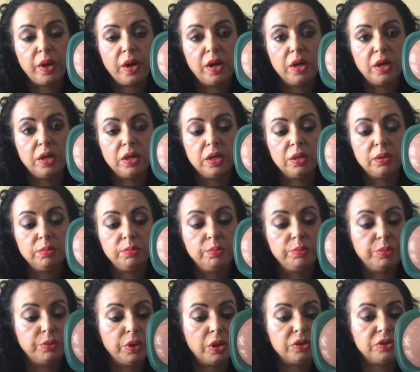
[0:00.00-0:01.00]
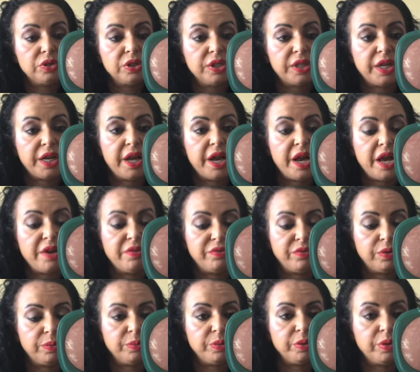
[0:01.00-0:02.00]
bronzer that I have
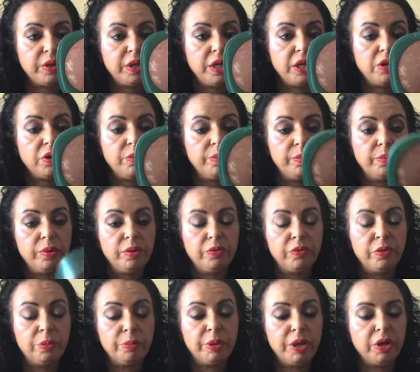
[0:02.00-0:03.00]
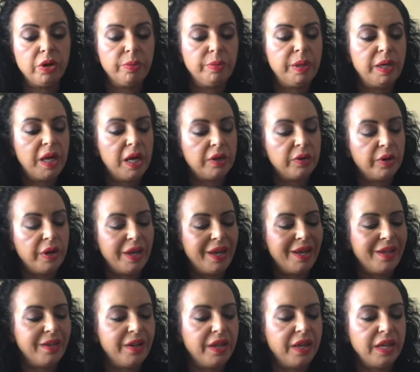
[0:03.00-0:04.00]
from Kiko Milano.
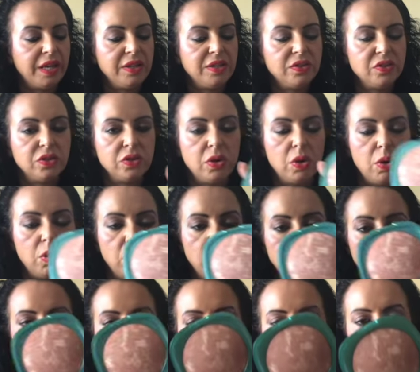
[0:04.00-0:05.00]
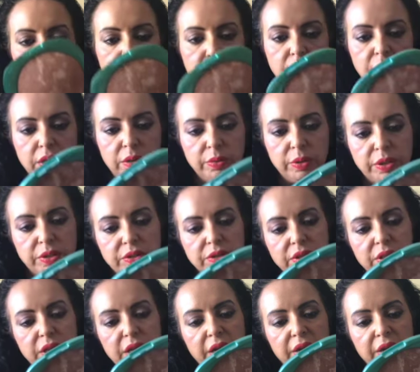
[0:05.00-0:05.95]
It is called, what is it?